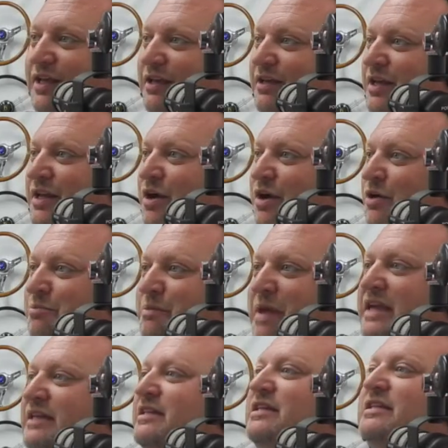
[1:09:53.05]

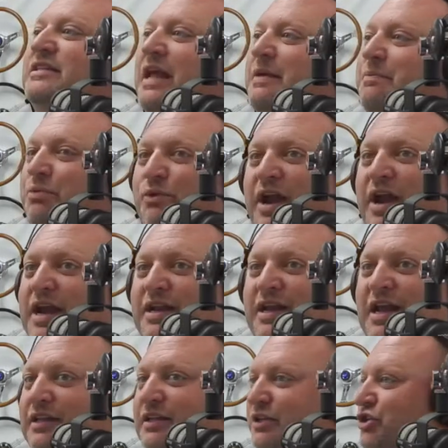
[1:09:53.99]
Macy's Day Parade, and they
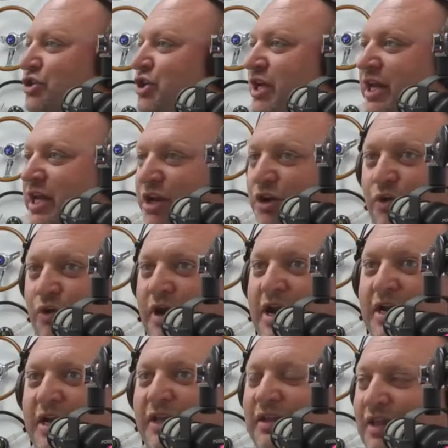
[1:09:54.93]
had the shit-eating
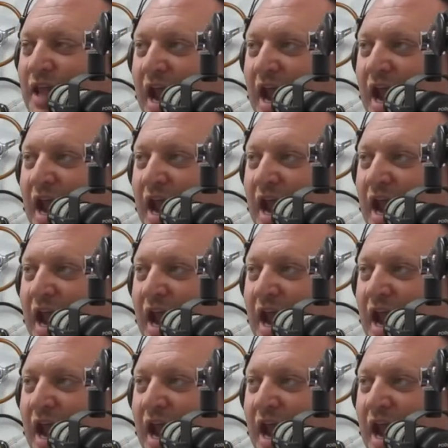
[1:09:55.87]
grin,